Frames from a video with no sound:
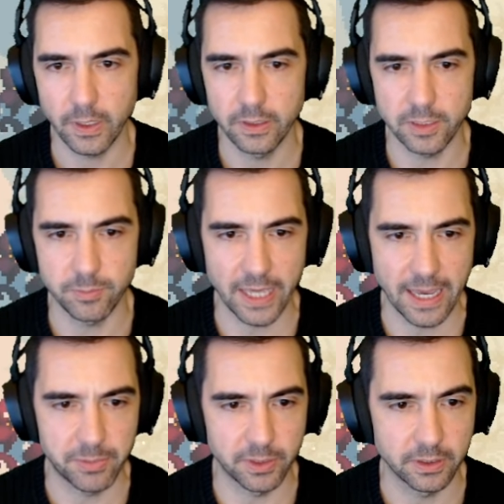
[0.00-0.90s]
Keep
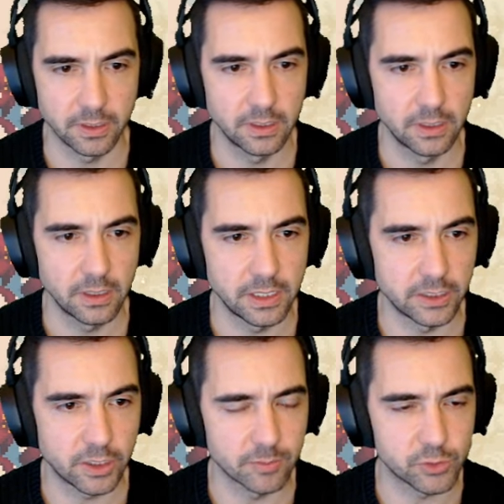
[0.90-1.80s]
capping.
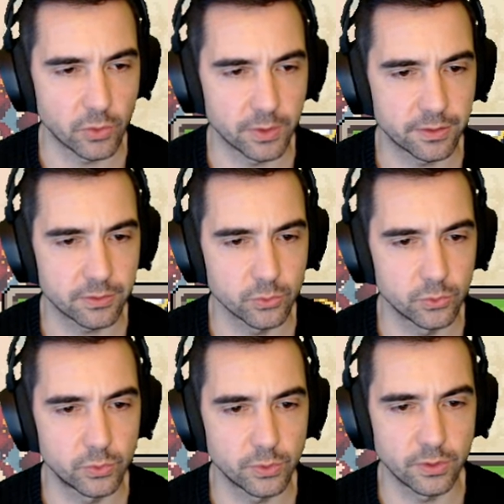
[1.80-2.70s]
Income's going
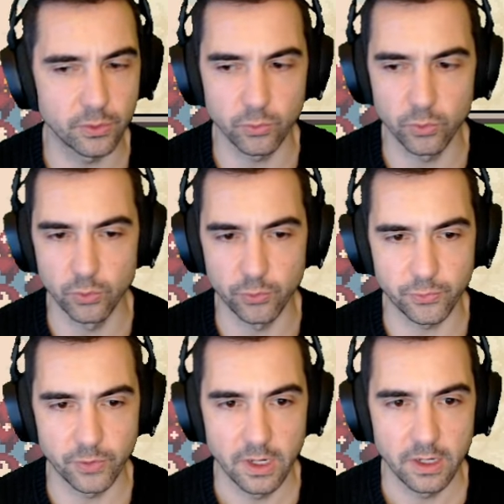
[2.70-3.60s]
through the
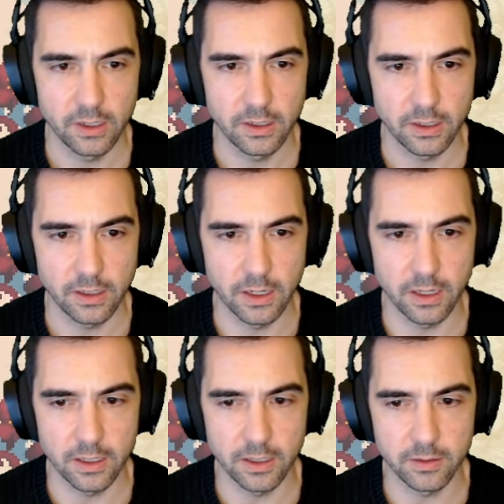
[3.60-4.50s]
roof.
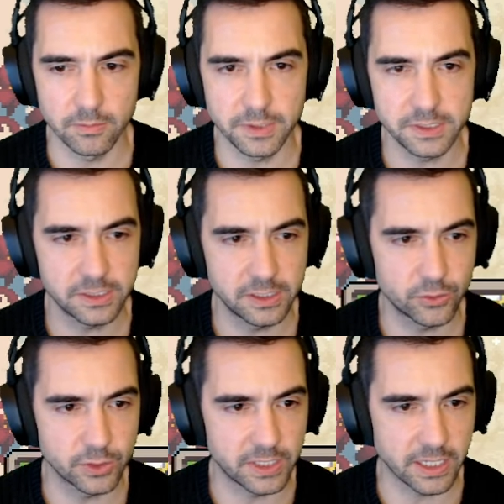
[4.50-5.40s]
Um, this is
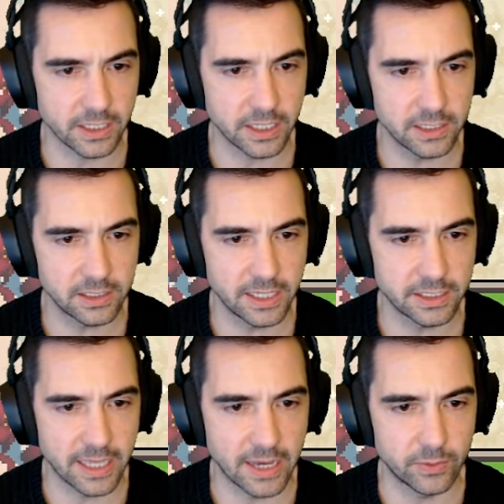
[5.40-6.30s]
interesting. I kind of like
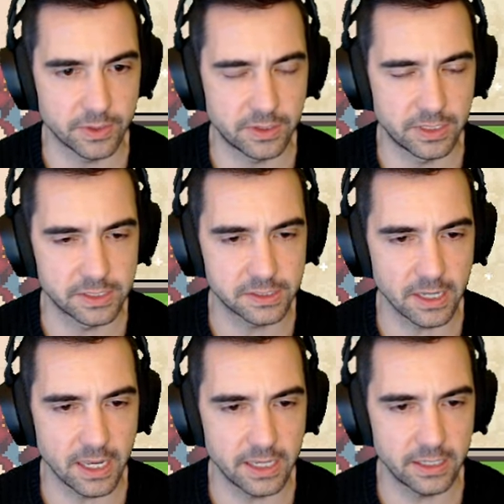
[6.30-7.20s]
that with this
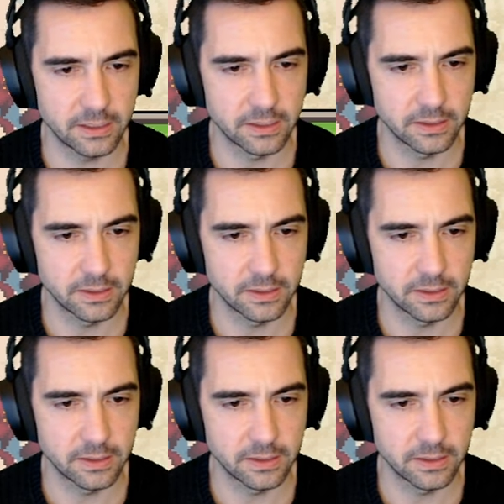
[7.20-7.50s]
guy.